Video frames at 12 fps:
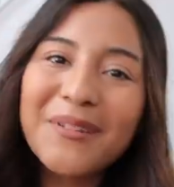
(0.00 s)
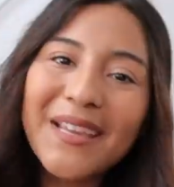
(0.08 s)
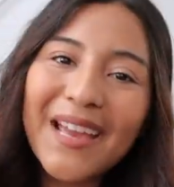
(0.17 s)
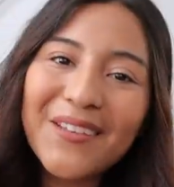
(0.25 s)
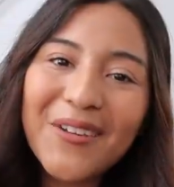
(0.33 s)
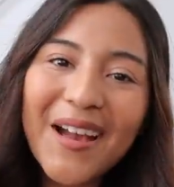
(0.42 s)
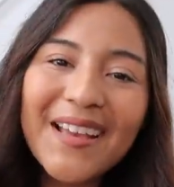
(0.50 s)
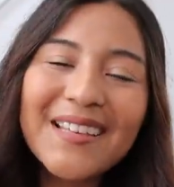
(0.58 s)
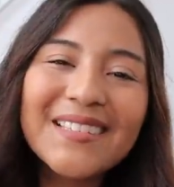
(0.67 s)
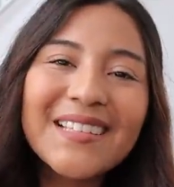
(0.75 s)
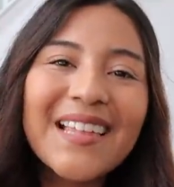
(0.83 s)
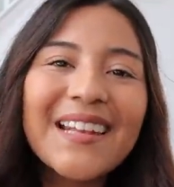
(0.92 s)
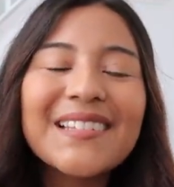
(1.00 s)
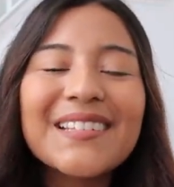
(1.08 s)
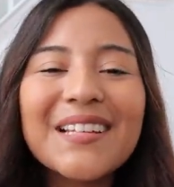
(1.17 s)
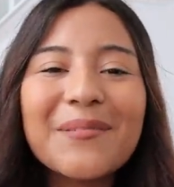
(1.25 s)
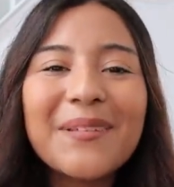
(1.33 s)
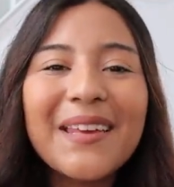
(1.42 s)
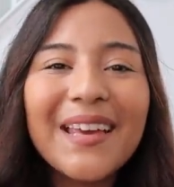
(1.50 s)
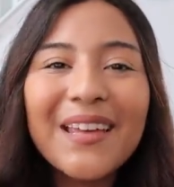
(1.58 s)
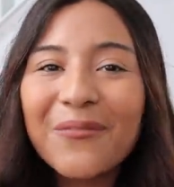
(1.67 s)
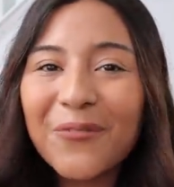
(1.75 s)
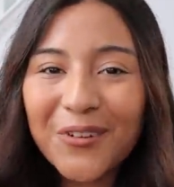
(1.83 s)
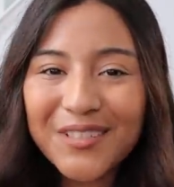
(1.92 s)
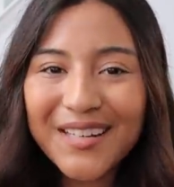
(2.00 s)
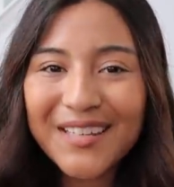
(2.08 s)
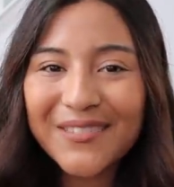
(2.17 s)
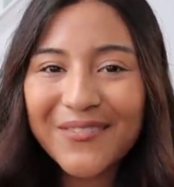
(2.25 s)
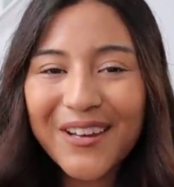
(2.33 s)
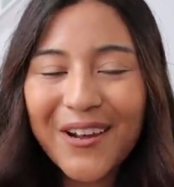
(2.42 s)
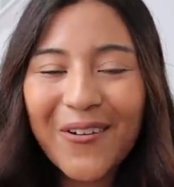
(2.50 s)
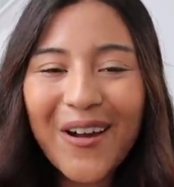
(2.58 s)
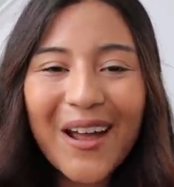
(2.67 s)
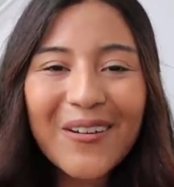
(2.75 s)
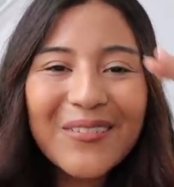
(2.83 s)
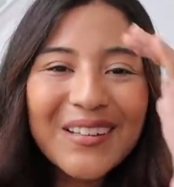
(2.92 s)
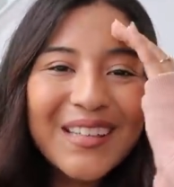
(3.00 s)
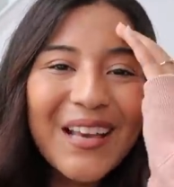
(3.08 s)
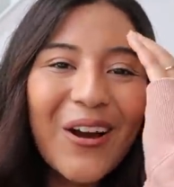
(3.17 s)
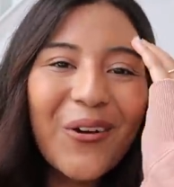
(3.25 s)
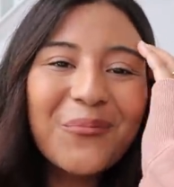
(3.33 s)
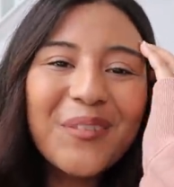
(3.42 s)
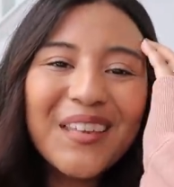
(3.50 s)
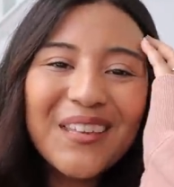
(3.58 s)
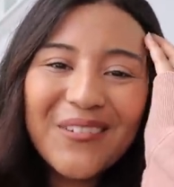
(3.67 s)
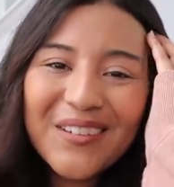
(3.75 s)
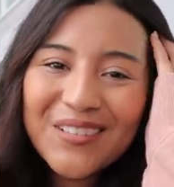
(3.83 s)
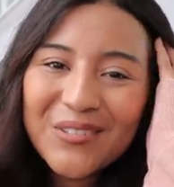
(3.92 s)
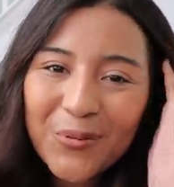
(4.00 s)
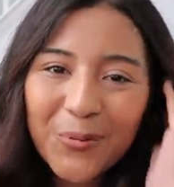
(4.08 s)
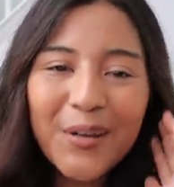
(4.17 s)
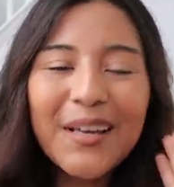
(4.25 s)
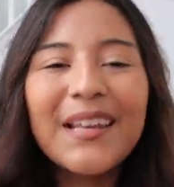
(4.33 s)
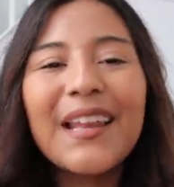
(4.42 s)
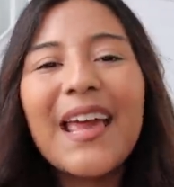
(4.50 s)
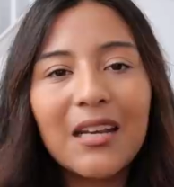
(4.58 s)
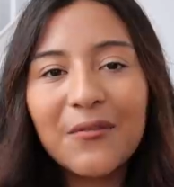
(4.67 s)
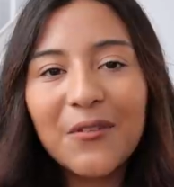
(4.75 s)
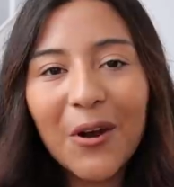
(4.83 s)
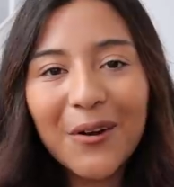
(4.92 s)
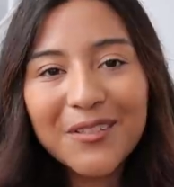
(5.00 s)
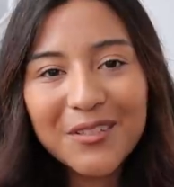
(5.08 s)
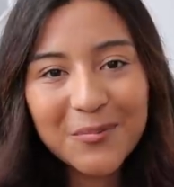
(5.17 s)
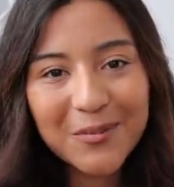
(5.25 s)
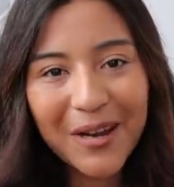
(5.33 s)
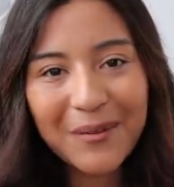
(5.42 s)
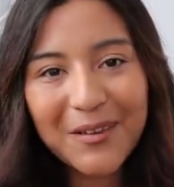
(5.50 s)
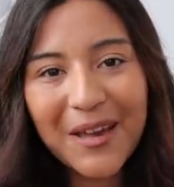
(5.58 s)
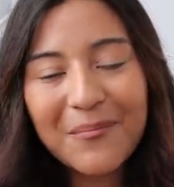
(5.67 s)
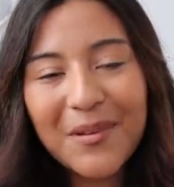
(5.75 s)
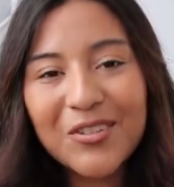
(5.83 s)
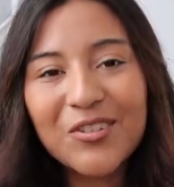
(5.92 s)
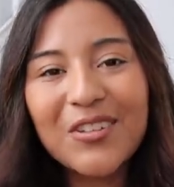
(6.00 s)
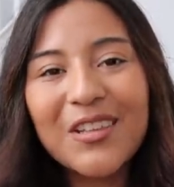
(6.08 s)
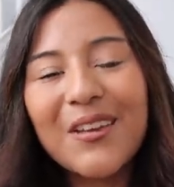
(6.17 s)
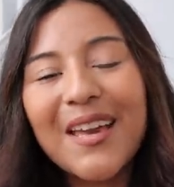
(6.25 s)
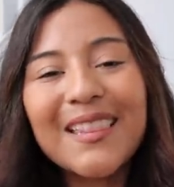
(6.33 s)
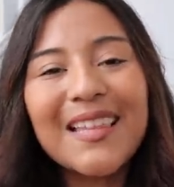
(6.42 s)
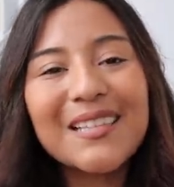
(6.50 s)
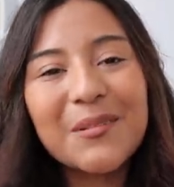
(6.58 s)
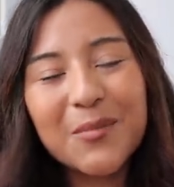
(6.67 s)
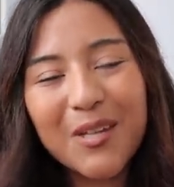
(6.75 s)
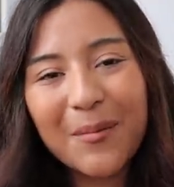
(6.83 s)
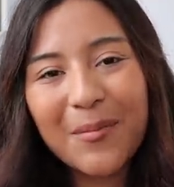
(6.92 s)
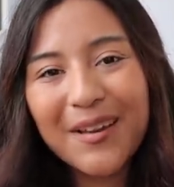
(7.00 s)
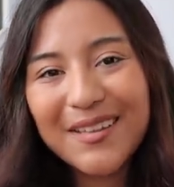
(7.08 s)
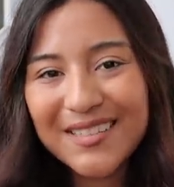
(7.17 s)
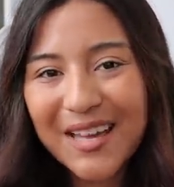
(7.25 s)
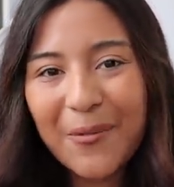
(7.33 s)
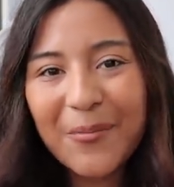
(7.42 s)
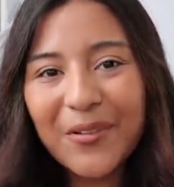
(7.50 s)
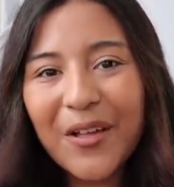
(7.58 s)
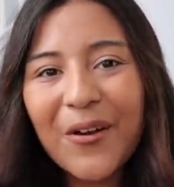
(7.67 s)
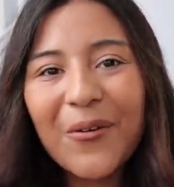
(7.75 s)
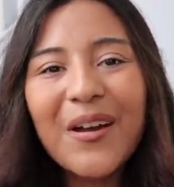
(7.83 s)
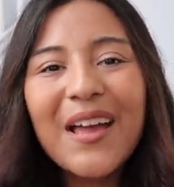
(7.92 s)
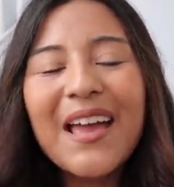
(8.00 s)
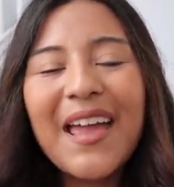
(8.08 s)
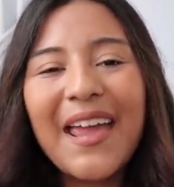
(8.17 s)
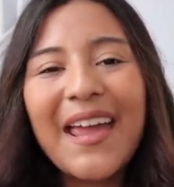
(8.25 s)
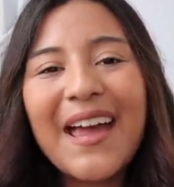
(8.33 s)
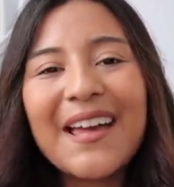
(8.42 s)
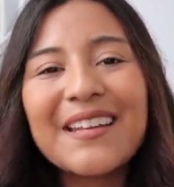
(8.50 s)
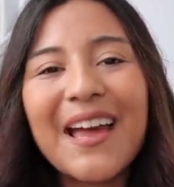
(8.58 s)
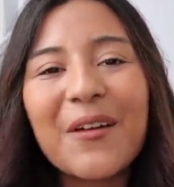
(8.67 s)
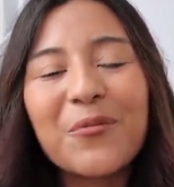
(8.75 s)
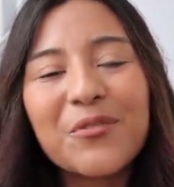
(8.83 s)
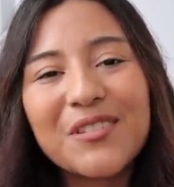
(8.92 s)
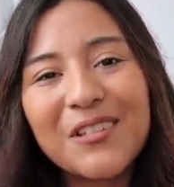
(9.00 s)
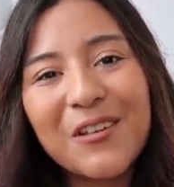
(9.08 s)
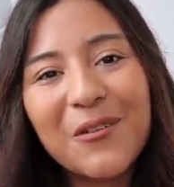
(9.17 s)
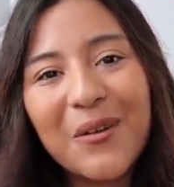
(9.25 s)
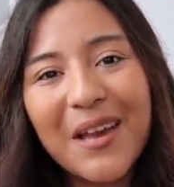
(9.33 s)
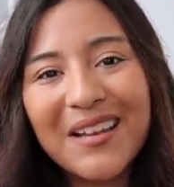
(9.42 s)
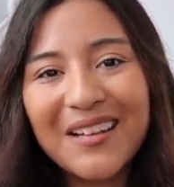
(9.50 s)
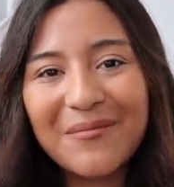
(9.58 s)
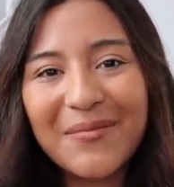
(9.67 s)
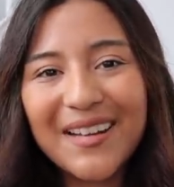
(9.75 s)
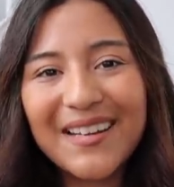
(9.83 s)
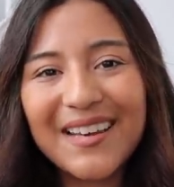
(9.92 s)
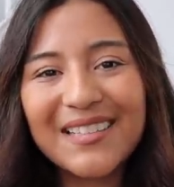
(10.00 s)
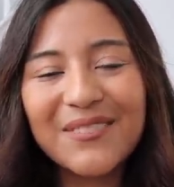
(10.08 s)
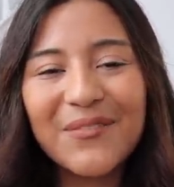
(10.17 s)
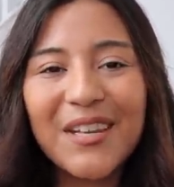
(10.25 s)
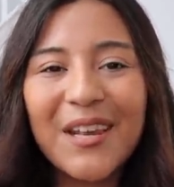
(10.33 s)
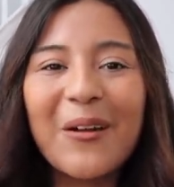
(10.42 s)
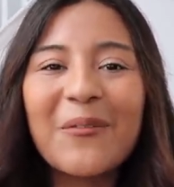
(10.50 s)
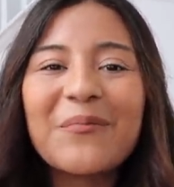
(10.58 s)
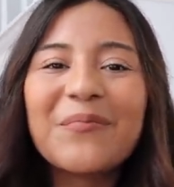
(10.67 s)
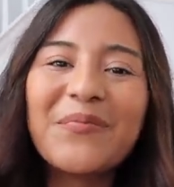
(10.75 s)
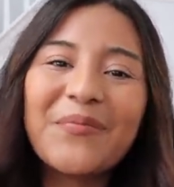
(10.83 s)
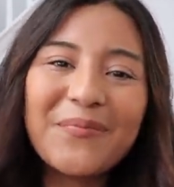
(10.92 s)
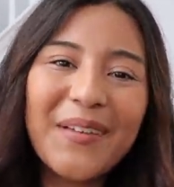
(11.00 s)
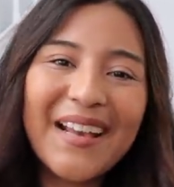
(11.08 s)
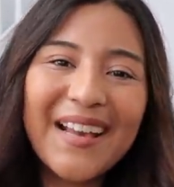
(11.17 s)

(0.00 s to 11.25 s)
But yeah, you guys, that is gonna be it for today's video. I really hope that you enjoyed. And if you aren't subscribed yet, make sure that you hit that subscribe button down below, and I will see you in my next video. Bye